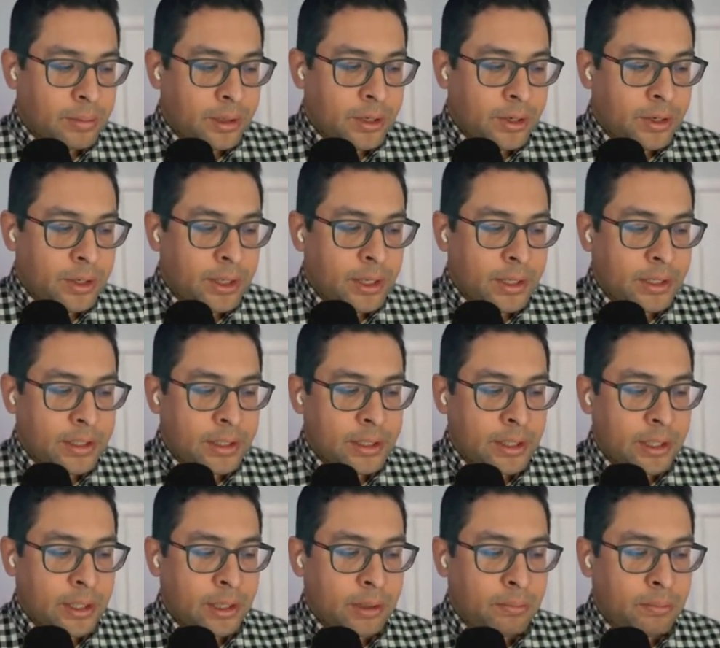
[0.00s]
But here you can
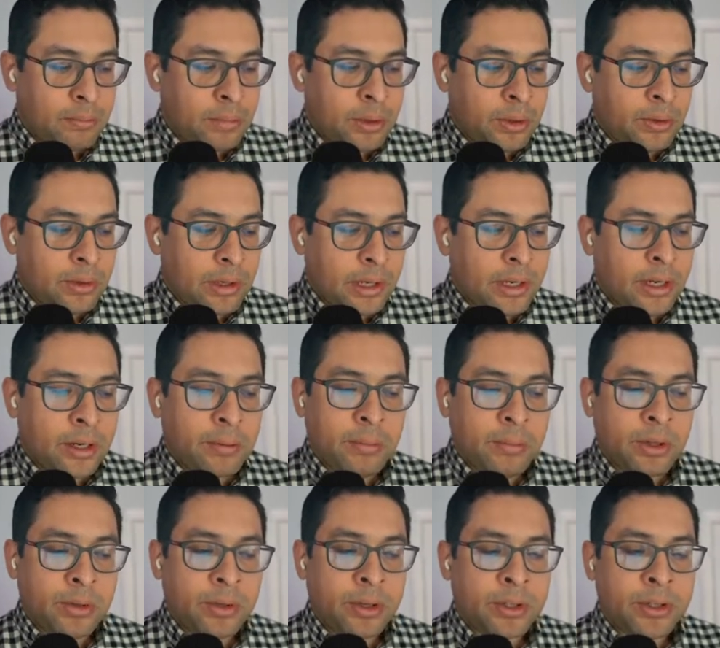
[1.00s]
see you can mute and
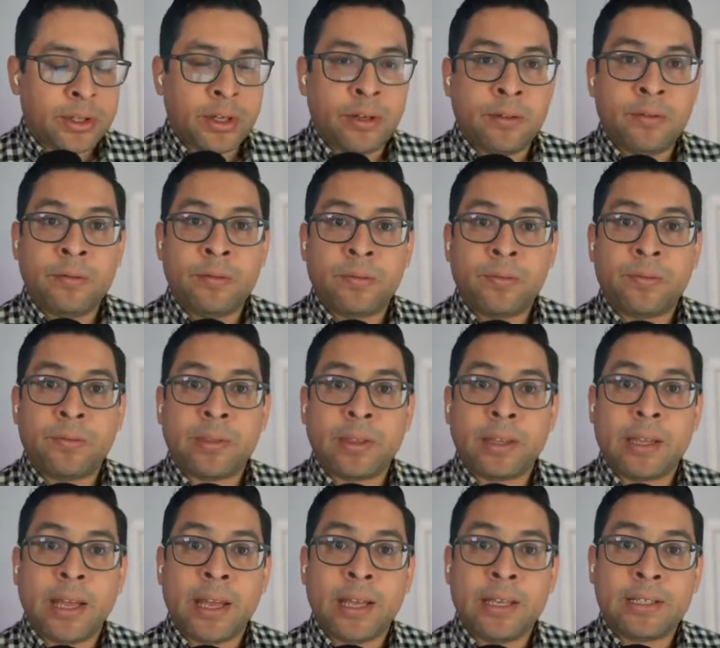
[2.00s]
unmute yourself
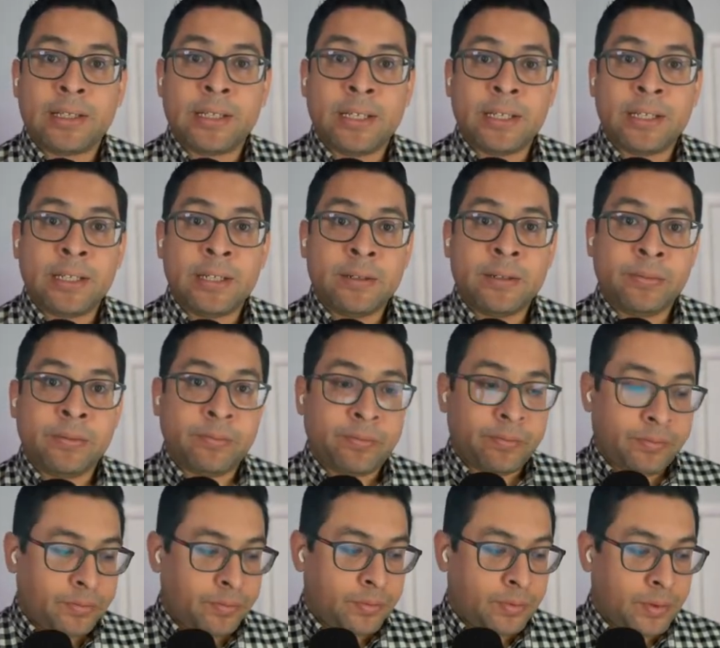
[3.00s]
as needed
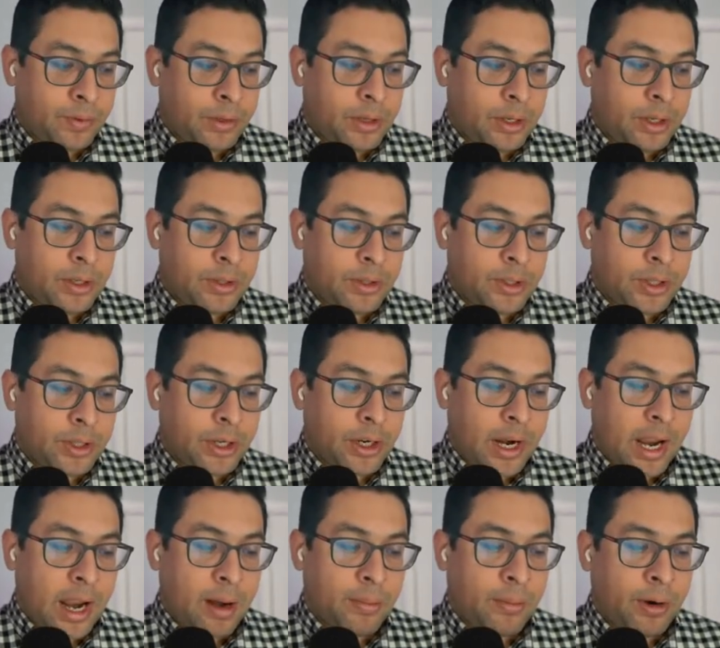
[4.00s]
you can turn
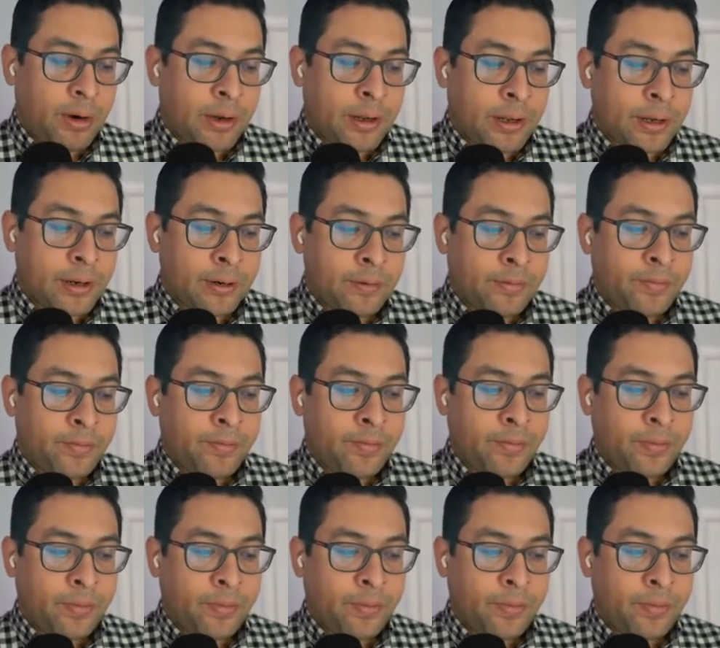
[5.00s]
your camera on.